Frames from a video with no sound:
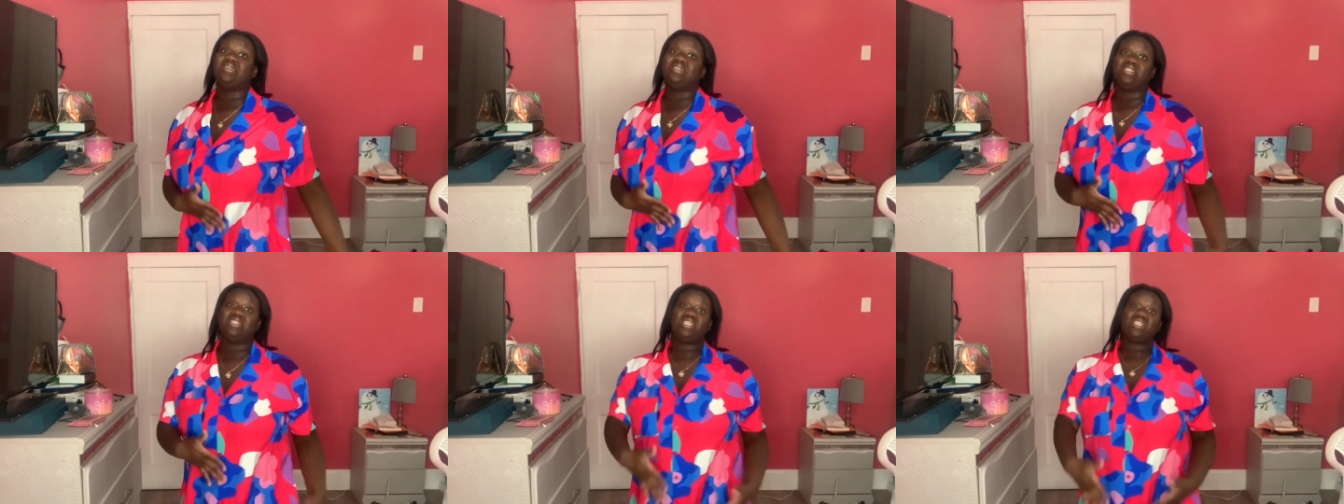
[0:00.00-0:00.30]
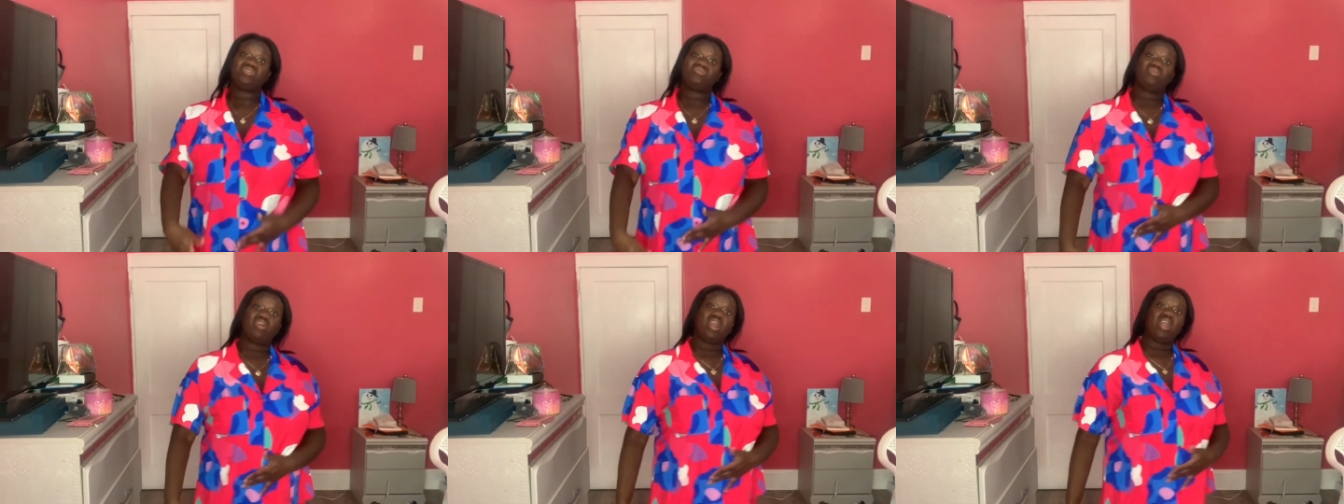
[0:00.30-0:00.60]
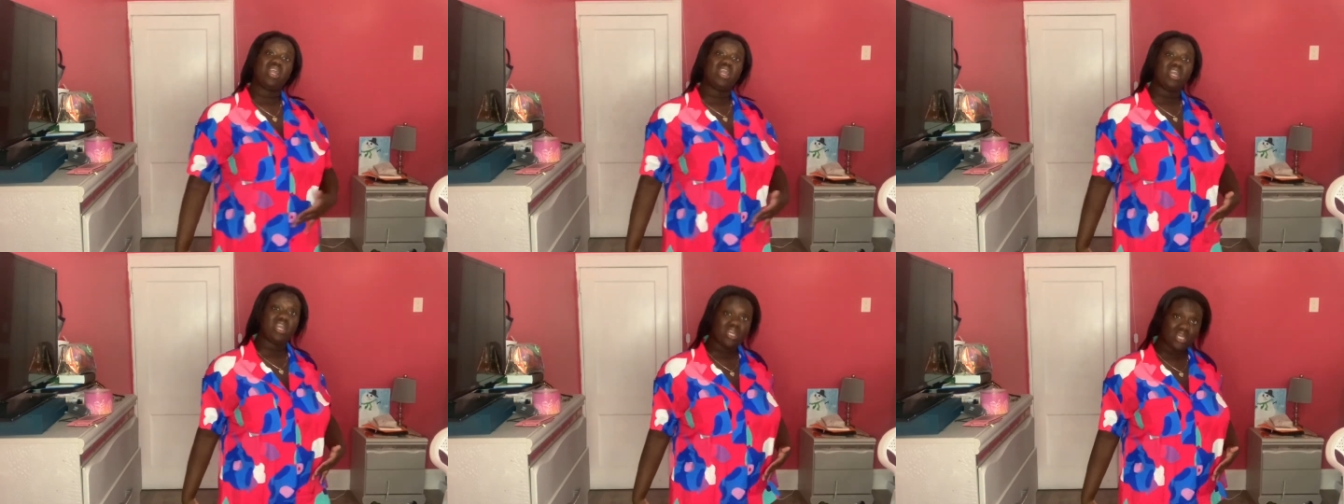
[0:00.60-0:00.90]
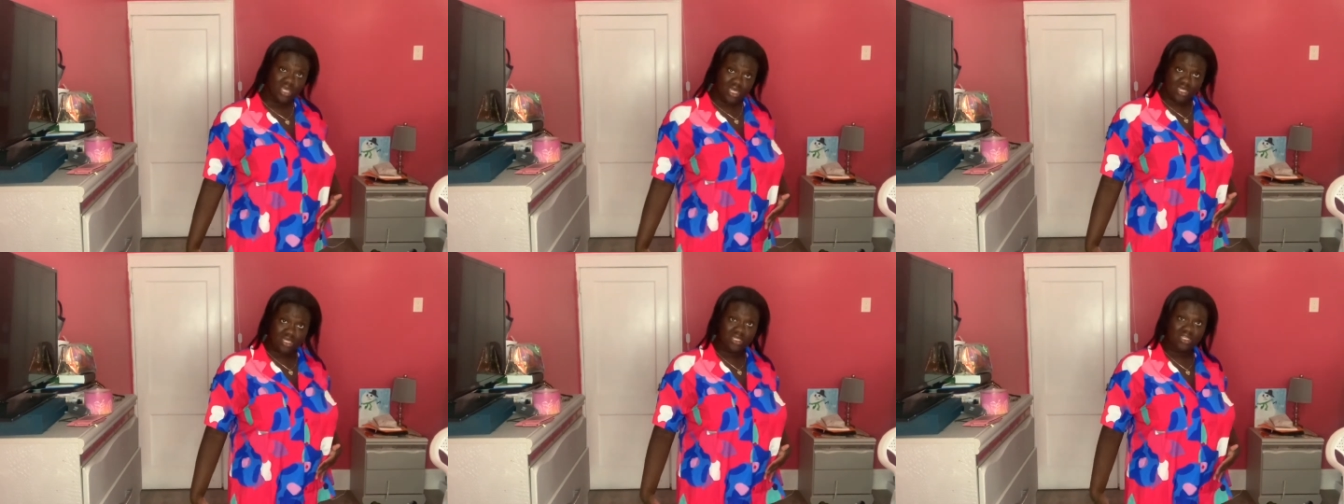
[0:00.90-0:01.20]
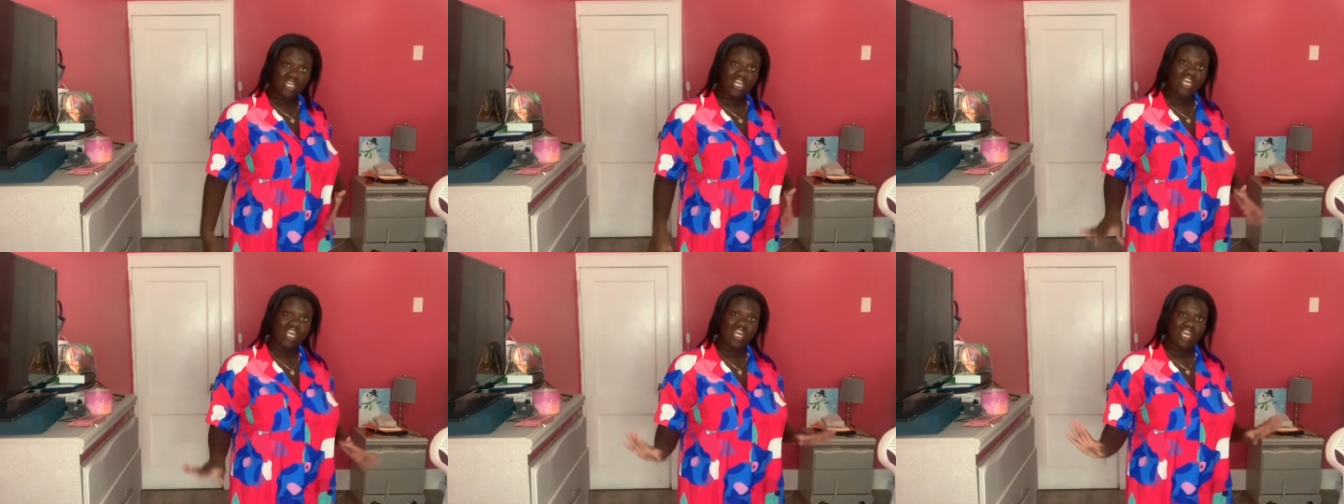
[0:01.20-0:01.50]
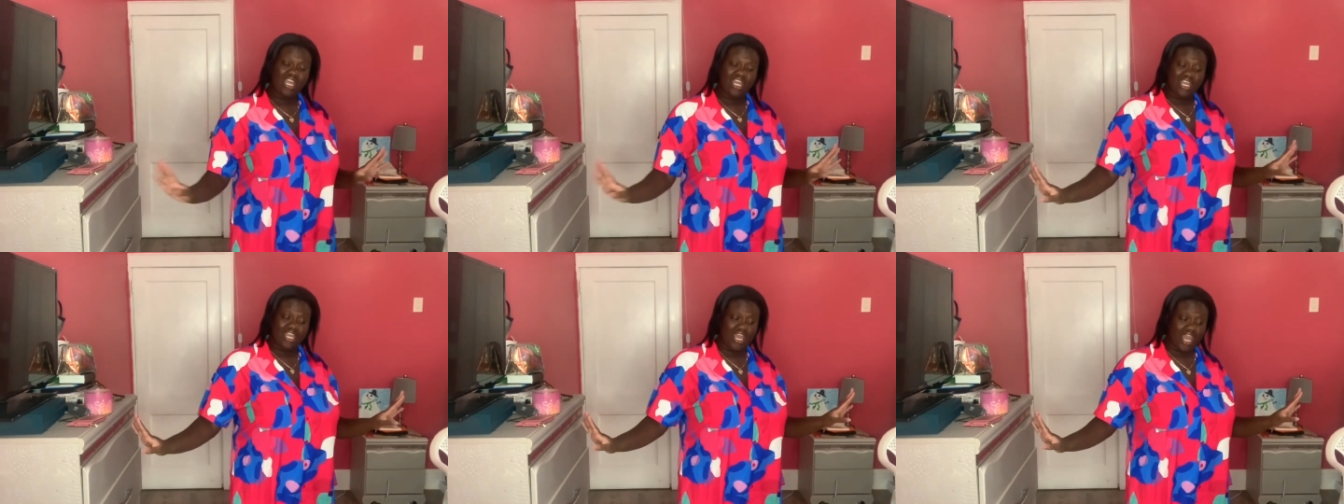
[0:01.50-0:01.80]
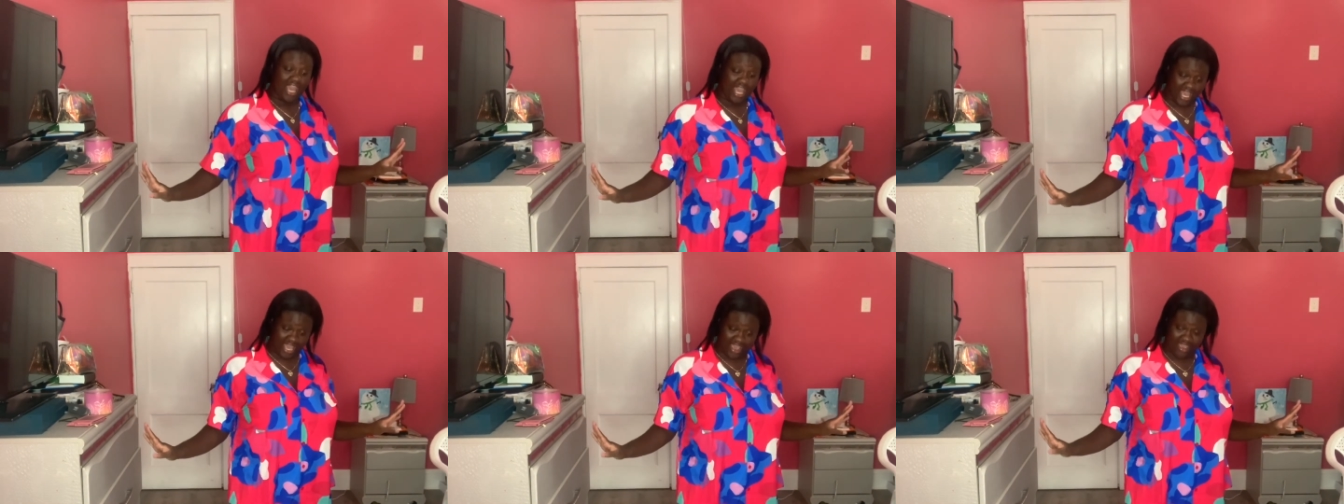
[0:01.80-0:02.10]
This right here, he
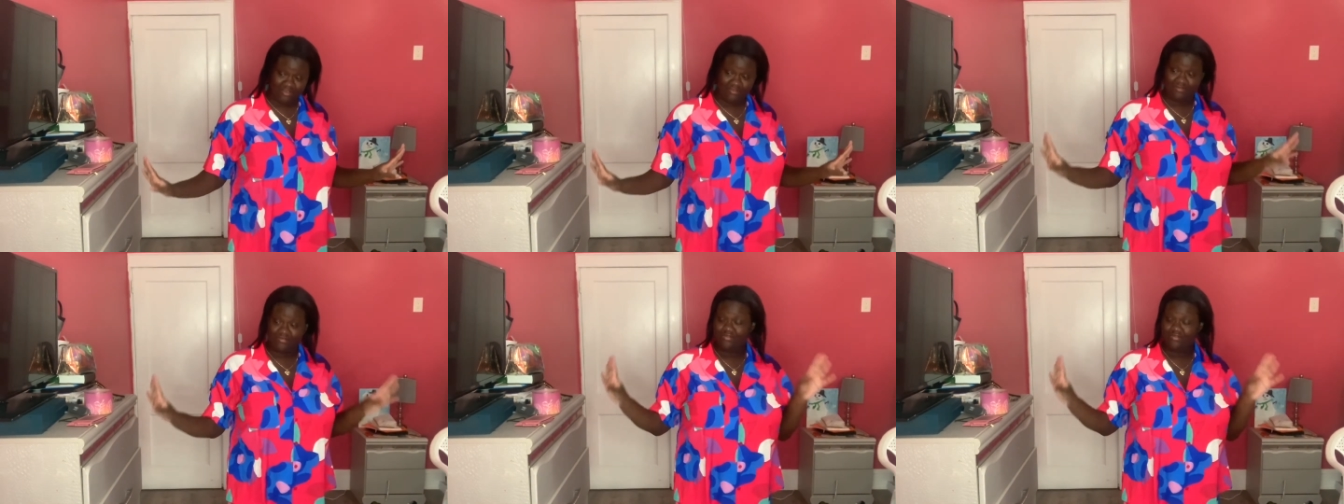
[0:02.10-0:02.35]
gave.